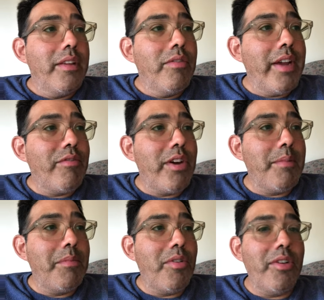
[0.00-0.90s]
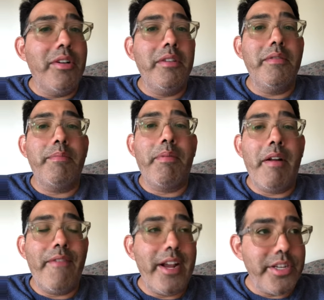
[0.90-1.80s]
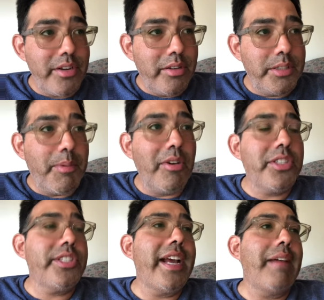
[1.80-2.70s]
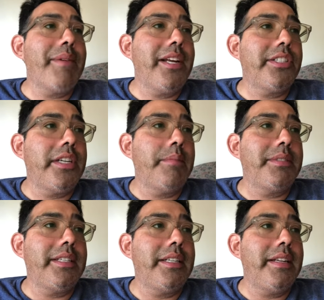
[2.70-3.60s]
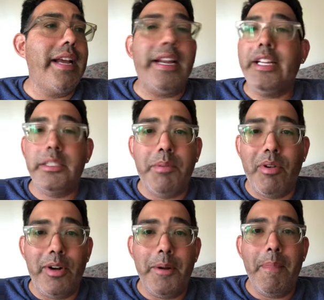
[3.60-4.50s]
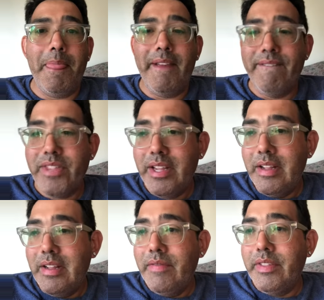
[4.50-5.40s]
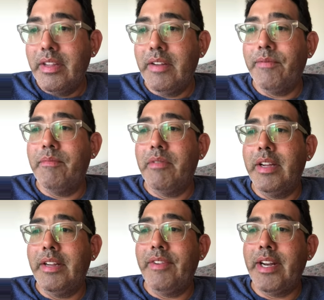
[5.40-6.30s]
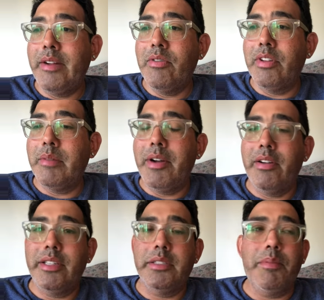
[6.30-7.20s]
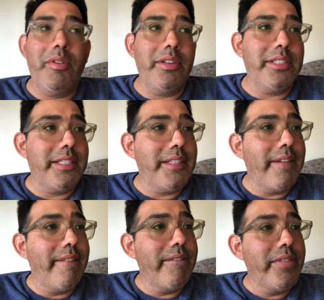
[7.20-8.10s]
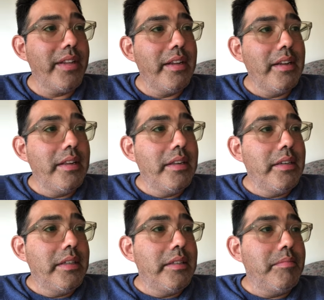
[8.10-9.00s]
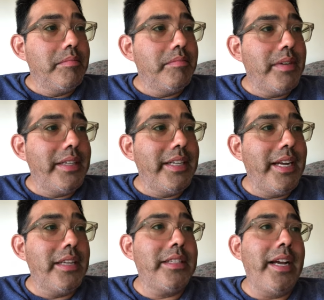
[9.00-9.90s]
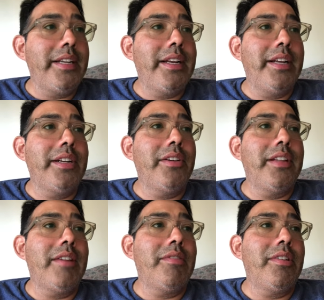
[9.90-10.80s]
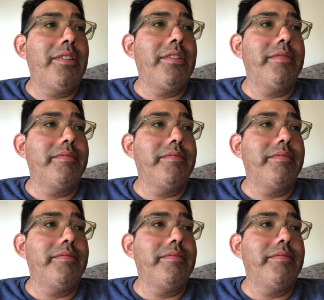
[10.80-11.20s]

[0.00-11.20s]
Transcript: we've won more professional sports championships in any sport, of any North American sports. And but yes, I know that we're